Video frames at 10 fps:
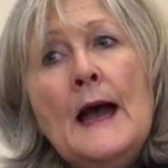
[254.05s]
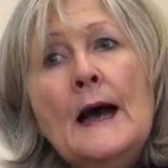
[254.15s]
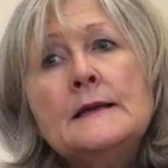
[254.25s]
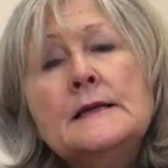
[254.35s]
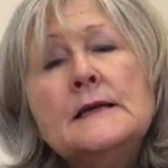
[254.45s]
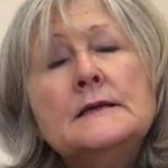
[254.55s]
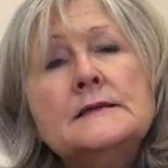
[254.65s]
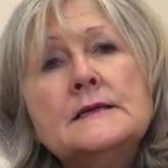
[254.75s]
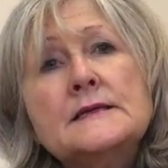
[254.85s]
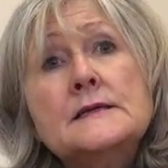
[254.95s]
And it
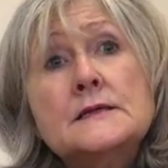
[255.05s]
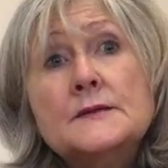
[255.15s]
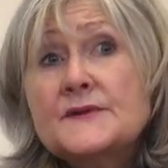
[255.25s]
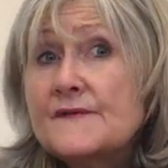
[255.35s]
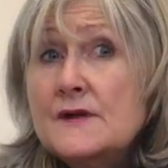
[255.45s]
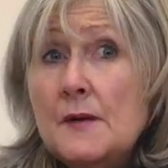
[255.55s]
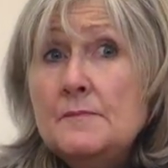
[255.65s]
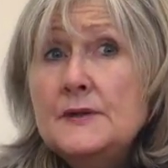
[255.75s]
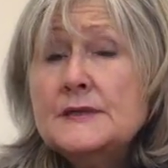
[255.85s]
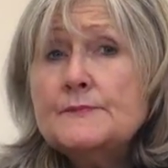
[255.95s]
tells us in terms of
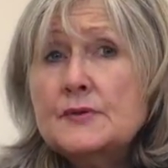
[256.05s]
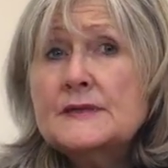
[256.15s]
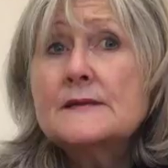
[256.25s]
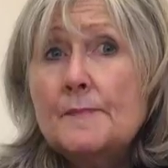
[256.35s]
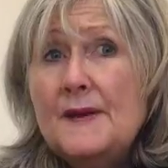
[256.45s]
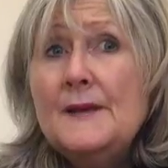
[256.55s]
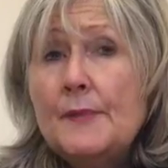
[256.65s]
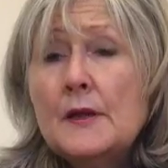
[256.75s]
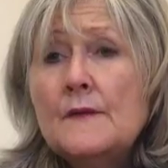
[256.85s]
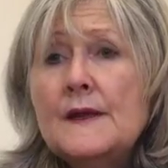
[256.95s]
numbers, putting the
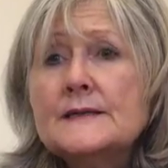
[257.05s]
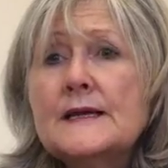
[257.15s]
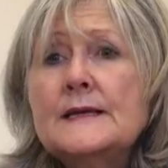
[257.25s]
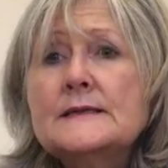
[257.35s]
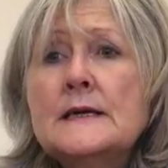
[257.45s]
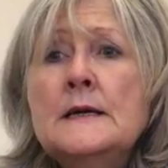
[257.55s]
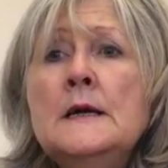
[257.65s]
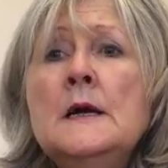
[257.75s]
people on that data,